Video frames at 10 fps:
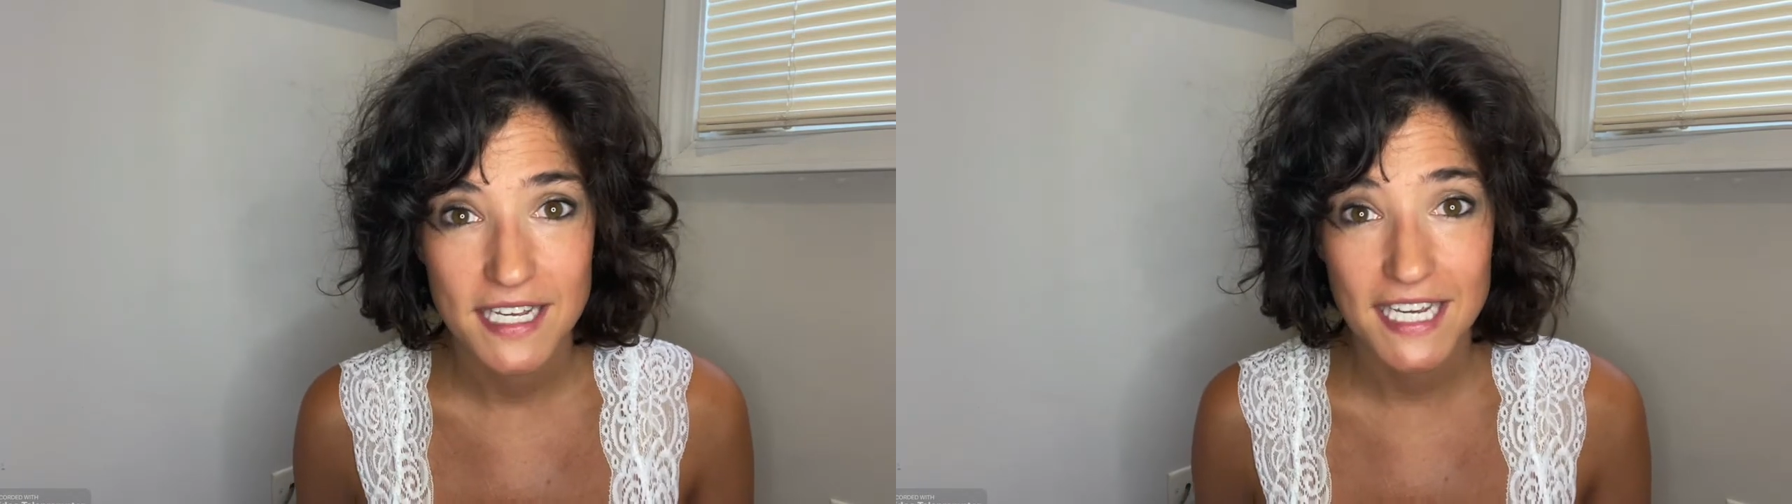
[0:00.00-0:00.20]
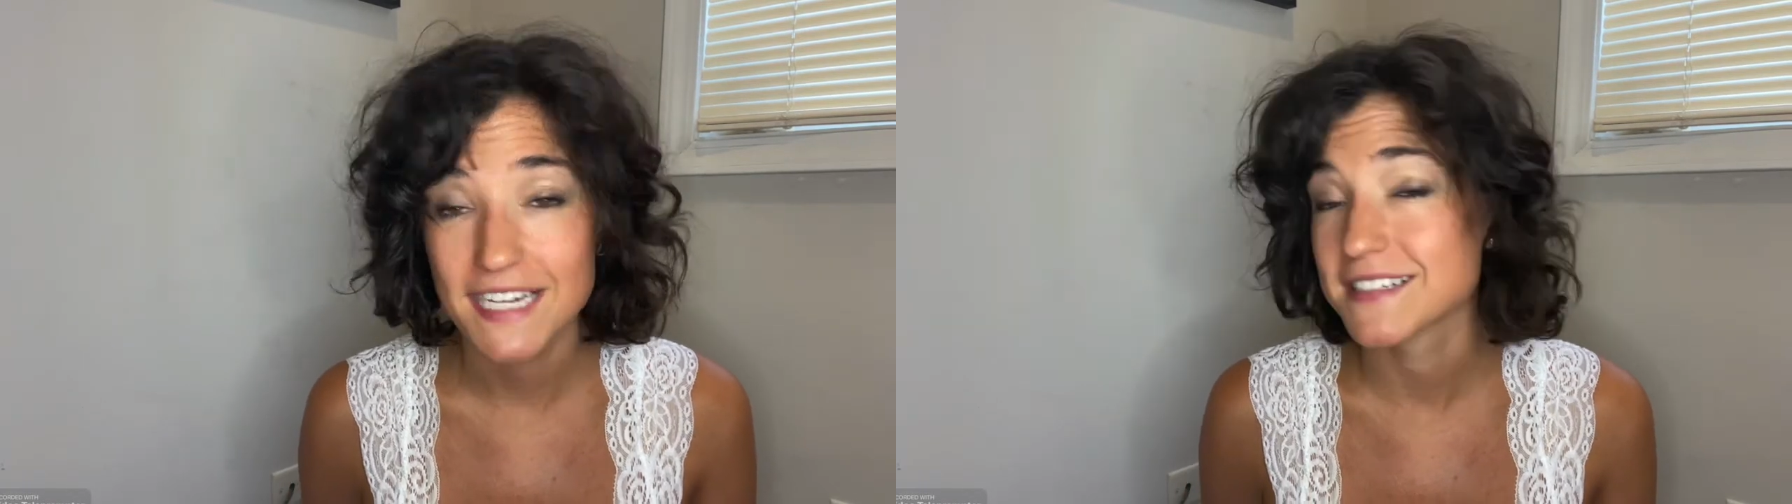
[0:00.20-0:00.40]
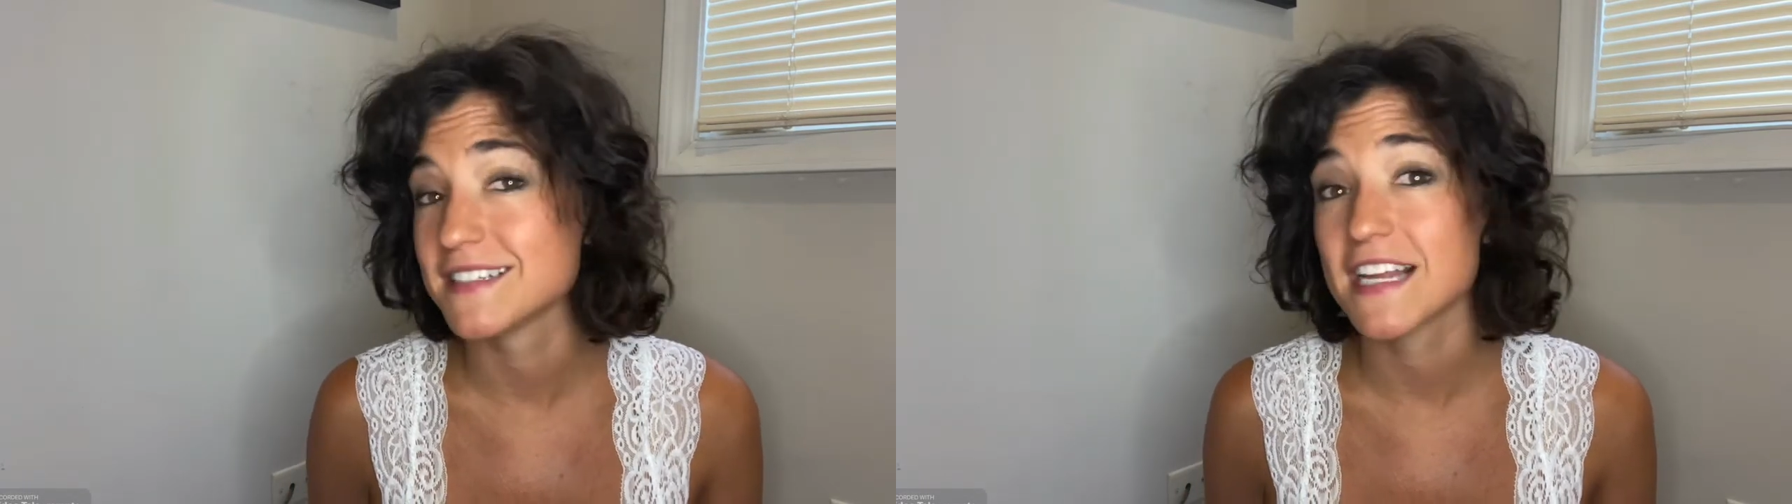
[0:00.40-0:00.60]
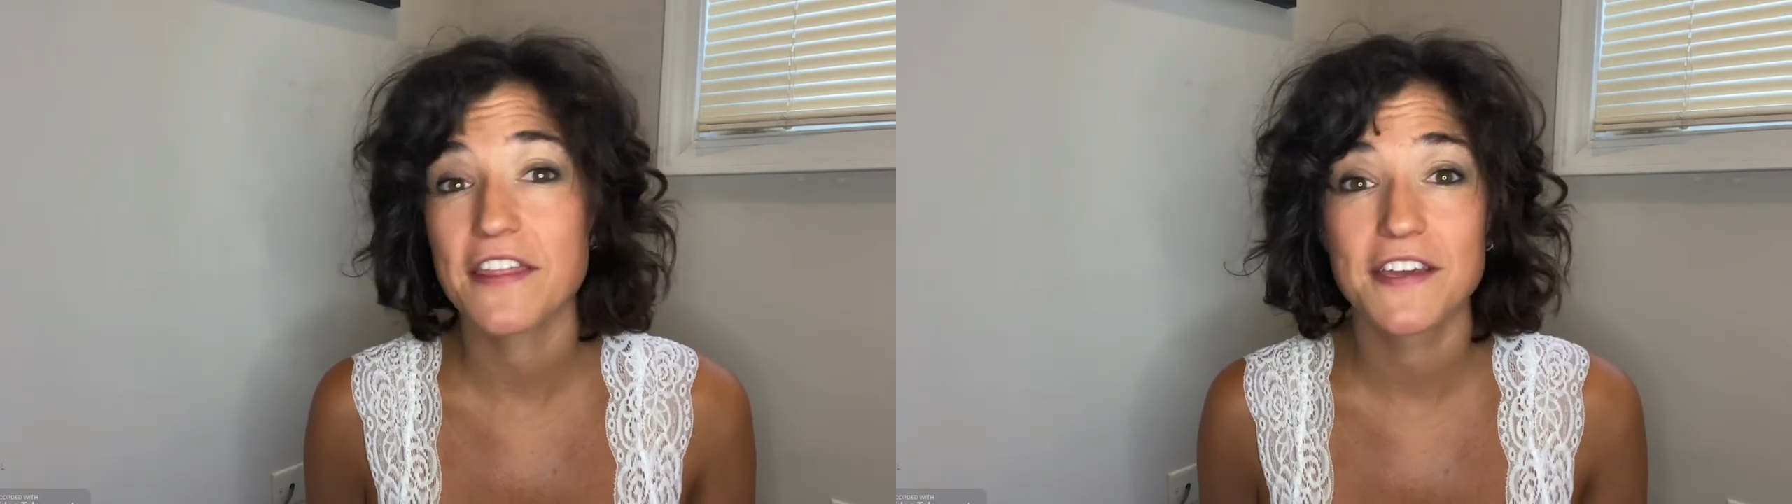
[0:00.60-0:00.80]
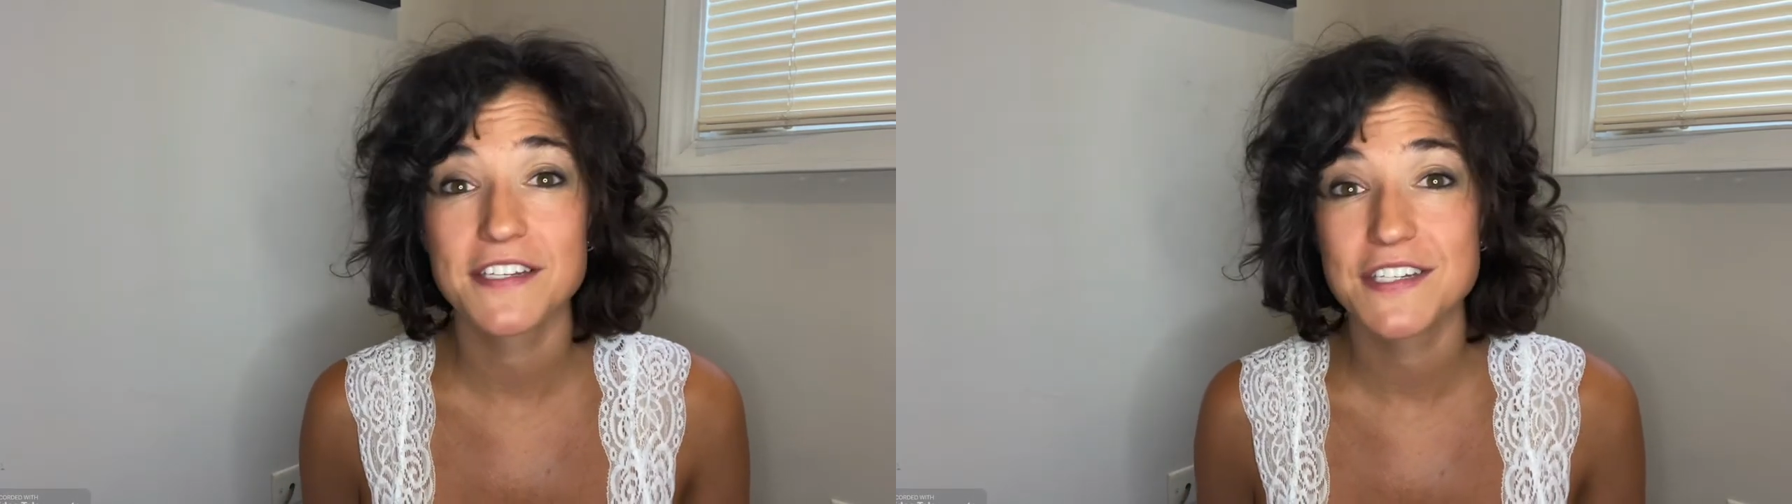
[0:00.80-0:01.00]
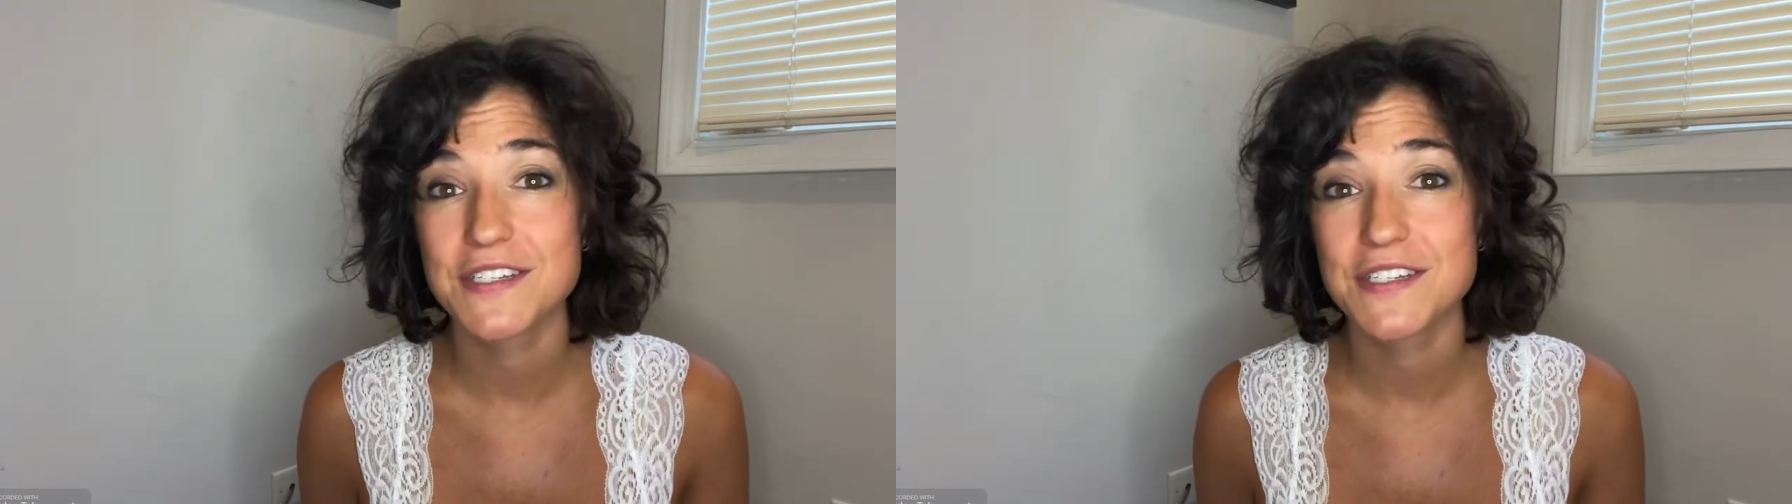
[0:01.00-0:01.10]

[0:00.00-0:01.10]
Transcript: It has nothing to